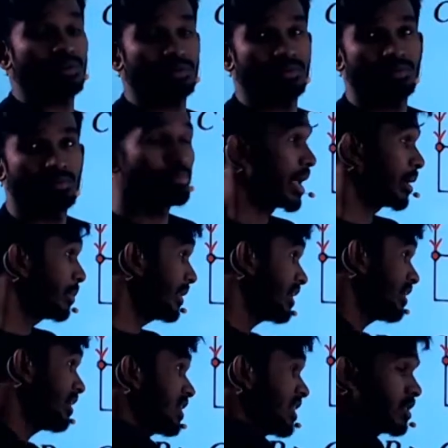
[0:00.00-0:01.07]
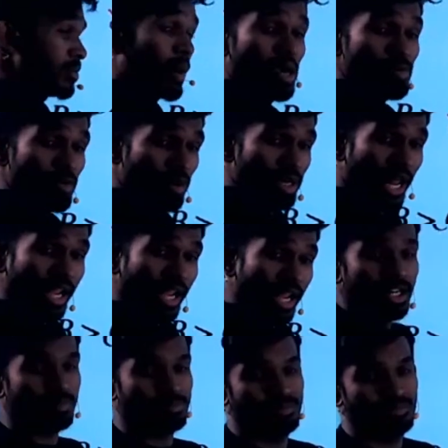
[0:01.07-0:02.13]
Maybe even this bulb won't light up
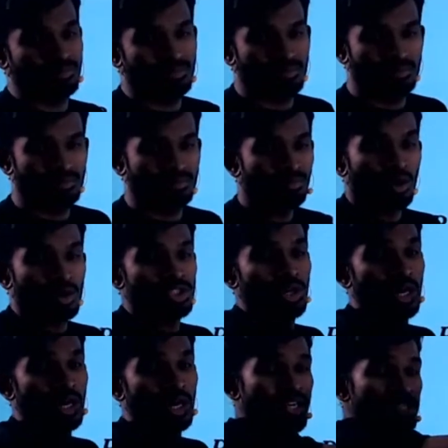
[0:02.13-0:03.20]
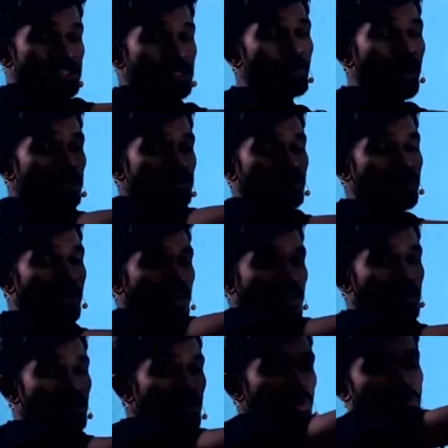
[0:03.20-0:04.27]
because you have an easy path for the current to go.